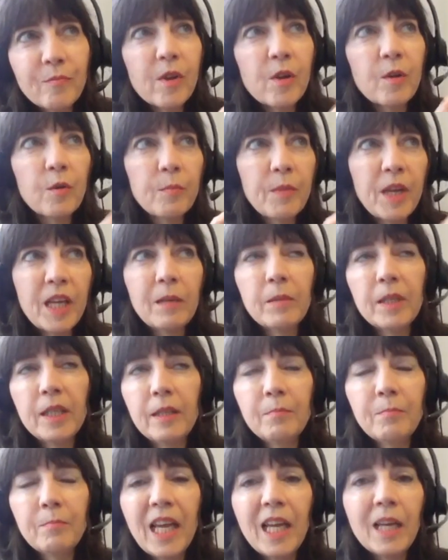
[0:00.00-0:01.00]
or
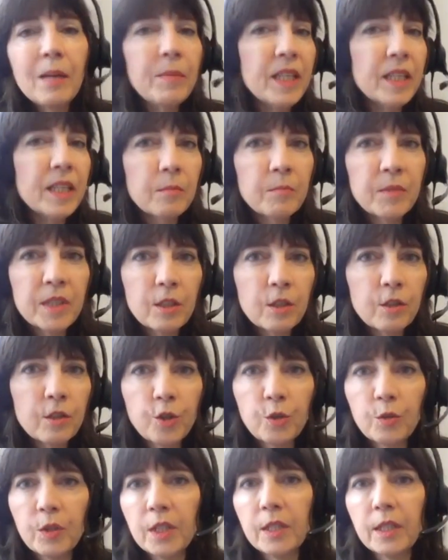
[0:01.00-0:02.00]
maybe in the middle of
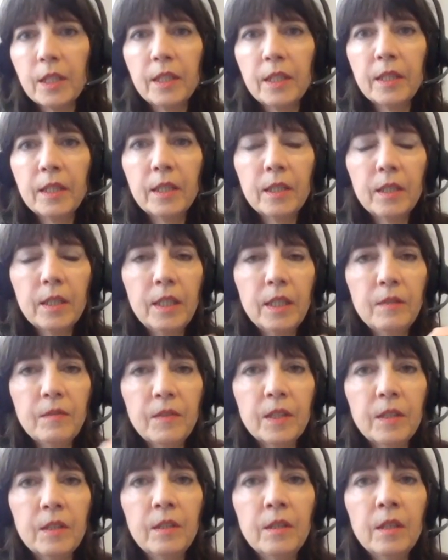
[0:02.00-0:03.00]
drinking it
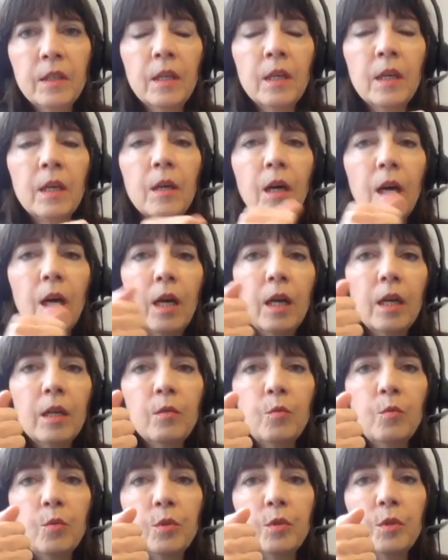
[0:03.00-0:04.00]
even, I
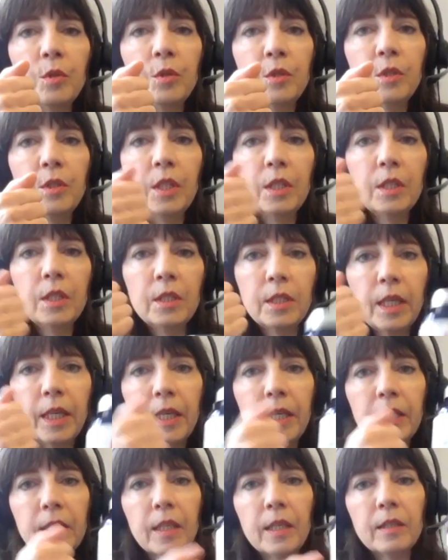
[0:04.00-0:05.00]
would
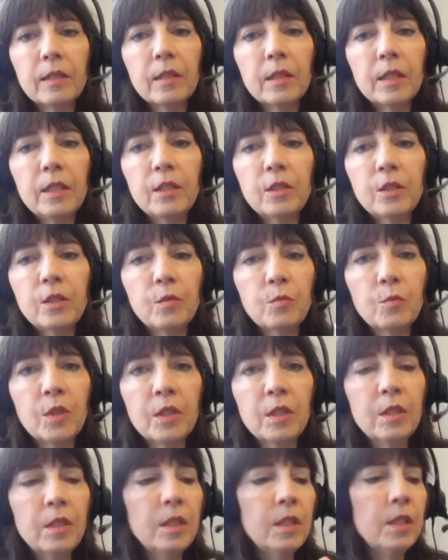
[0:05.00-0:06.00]
take at least
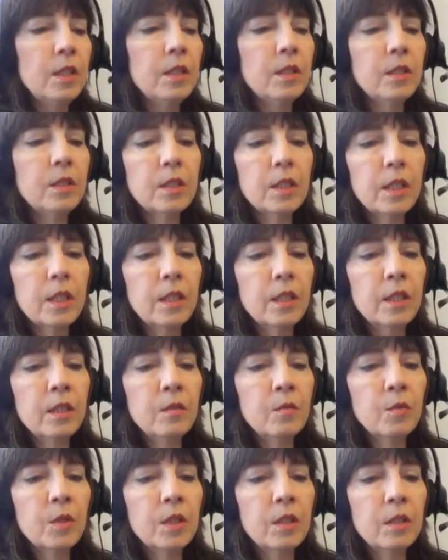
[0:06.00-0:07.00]
one of these,
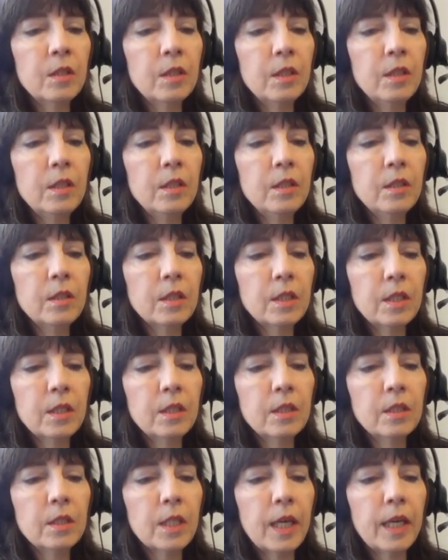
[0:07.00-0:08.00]
and one of these
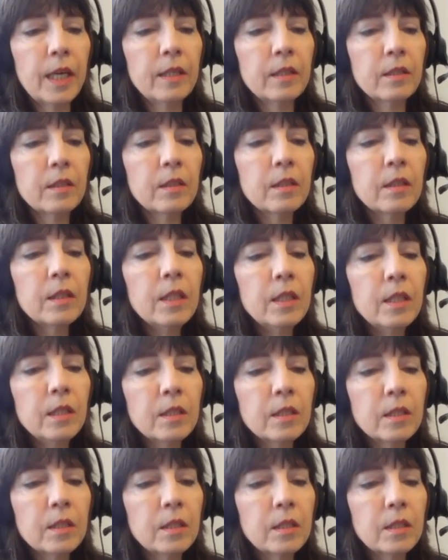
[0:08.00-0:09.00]
is at
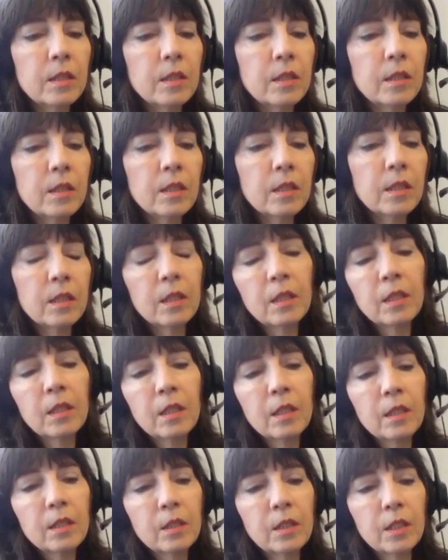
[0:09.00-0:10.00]
least
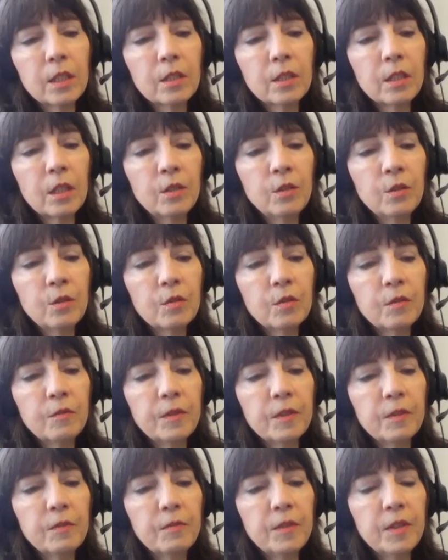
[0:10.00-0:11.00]

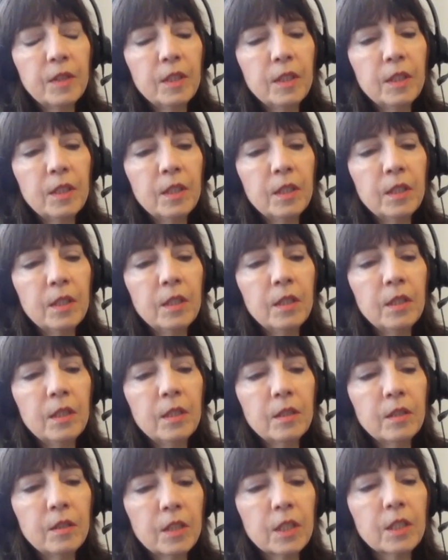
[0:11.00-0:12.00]

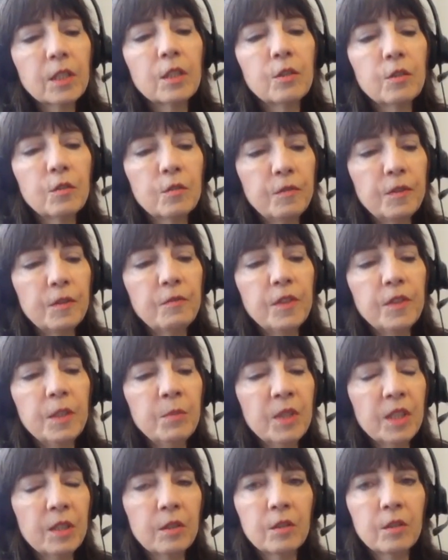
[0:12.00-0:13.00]
650
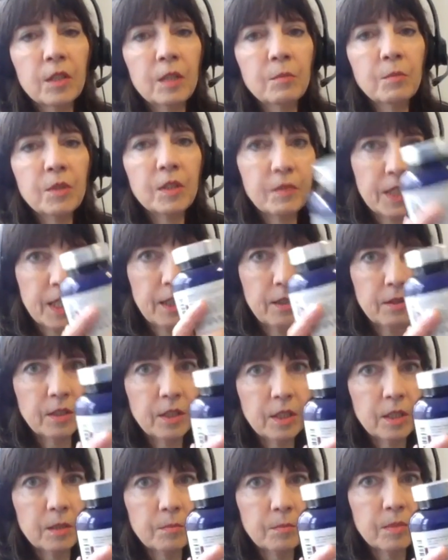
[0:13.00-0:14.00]
milligrams of
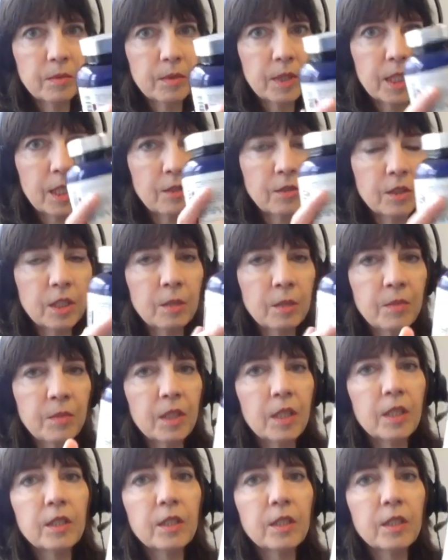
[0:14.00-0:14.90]
calcium. Calcium